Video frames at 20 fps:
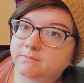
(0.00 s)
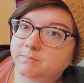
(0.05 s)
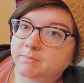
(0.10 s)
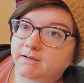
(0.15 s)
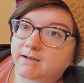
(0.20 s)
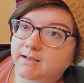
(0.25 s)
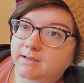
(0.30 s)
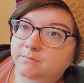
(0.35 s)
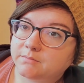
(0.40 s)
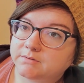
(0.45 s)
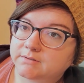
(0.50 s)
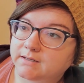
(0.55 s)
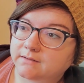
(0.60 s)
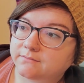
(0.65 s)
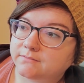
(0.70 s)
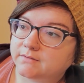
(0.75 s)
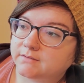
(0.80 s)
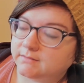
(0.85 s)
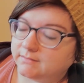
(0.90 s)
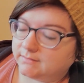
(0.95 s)
But I will
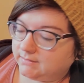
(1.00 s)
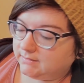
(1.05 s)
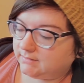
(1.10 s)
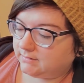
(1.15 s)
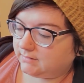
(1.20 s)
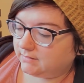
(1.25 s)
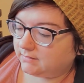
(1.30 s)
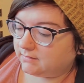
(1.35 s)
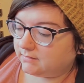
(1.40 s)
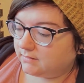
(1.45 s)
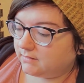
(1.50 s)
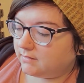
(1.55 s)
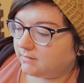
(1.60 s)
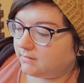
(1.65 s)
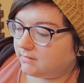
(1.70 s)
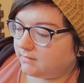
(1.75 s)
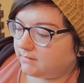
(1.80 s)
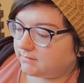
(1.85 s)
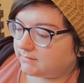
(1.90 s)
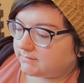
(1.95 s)
definitely
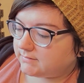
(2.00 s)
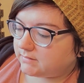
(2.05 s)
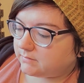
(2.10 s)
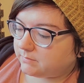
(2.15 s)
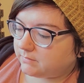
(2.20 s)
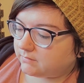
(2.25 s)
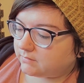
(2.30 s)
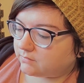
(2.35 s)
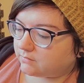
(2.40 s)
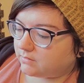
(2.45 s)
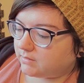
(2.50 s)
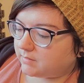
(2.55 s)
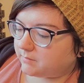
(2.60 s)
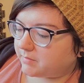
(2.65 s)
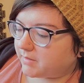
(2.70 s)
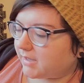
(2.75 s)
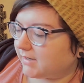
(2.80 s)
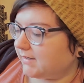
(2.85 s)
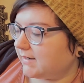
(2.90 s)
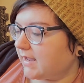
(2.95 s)
still be recording
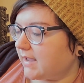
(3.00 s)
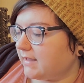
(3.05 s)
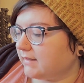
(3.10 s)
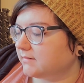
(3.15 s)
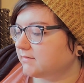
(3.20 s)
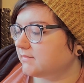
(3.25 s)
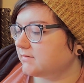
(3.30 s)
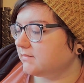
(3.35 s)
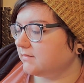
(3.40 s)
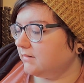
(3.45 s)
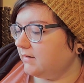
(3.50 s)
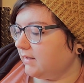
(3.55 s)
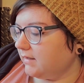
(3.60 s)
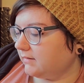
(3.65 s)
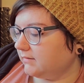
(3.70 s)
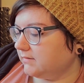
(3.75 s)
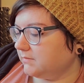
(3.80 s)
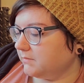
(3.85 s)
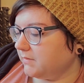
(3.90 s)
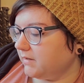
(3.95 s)
podcasts
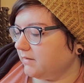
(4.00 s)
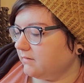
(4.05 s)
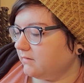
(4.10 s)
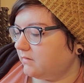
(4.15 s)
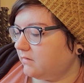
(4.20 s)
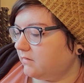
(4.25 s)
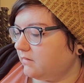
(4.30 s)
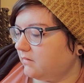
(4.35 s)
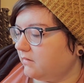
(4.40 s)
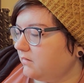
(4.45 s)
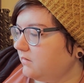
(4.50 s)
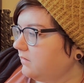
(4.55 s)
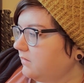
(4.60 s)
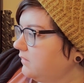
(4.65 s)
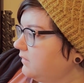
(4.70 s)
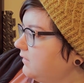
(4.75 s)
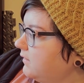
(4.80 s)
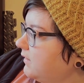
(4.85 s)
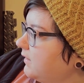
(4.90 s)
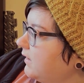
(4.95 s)
next month,
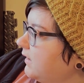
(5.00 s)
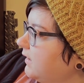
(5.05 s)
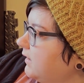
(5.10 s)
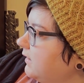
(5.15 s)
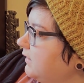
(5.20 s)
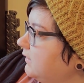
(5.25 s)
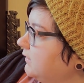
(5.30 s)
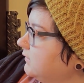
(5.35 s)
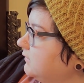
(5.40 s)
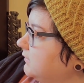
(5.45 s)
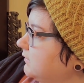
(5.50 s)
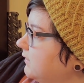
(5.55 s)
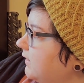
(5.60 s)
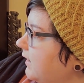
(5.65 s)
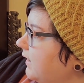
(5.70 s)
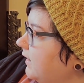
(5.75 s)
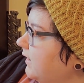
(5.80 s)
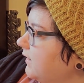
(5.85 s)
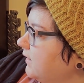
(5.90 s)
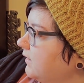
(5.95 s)
and
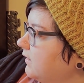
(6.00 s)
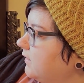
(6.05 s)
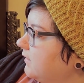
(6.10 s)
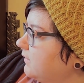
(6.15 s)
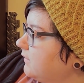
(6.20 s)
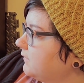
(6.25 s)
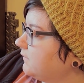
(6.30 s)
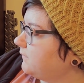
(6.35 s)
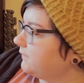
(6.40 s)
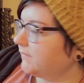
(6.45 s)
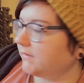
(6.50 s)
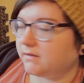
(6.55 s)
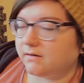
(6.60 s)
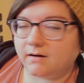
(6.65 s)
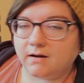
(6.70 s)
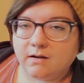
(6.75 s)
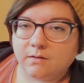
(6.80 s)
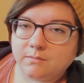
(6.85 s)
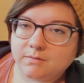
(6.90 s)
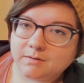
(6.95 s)
I'll figure
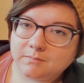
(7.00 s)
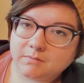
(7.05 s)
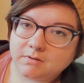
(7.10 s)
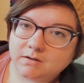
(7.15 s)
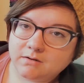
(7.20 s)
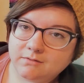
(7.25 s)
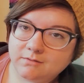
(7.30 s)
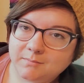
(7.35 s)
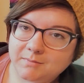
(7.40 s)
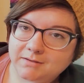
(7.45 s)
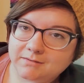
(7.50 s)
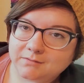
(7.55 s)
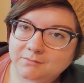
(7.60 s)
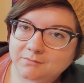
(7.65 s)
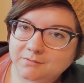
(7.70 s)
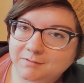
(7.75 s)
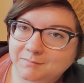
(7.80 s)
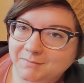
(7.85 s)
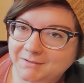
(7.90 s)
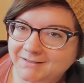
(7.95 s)
out what I'm gonna do about the
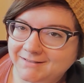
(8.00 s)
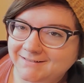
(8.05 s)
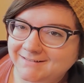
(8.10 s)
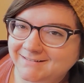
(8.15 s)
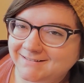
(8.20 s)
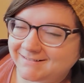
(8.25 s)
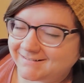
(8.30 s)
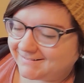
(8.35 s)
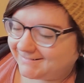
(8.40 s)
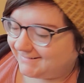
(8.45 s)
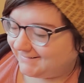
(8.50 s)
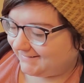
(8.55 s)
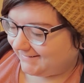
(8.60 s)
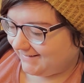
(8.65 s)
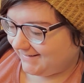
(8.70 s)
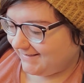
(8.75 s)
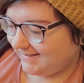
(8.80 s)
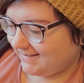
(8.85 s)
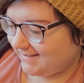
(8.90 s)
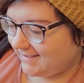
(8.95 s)
ornaments.
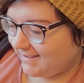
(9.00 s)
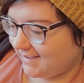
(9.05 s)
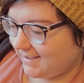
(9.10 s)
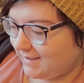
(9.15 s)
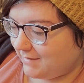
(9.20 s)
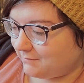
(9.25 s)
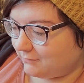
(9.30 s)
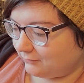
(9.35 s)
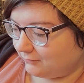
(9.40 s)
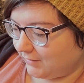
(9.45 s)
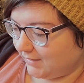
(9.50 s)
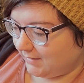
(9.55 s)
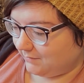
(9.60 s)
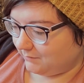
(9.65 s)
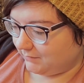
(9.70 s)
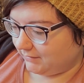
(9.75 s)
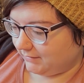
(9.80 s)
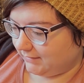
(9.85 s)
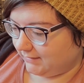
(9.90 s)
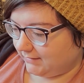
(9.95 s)
I'm
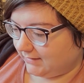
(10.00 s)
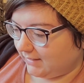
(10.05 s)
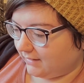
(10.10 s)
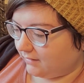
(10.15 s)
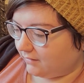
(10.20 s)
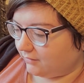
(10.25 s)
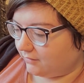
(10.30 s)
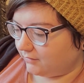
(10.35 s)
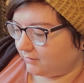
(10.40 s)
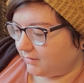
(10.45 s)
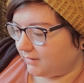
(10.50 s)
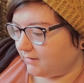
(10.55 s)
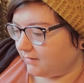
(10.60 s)
rambling now.